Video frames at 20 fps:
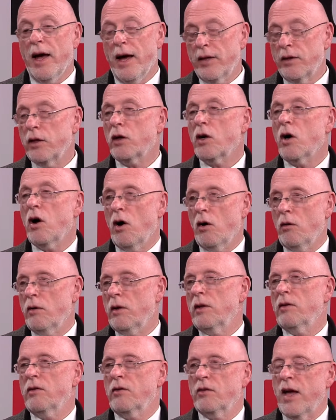and the
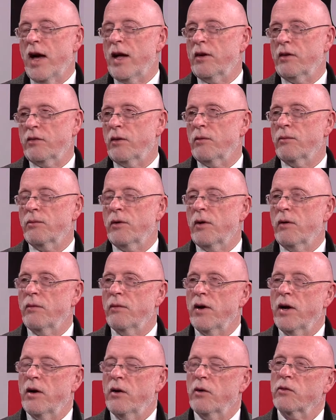current status of
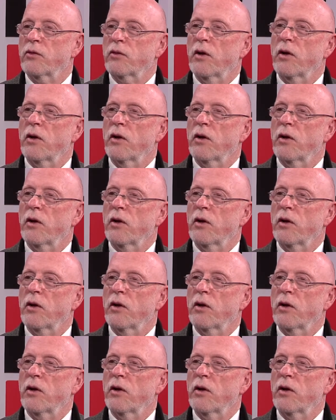affairs. You said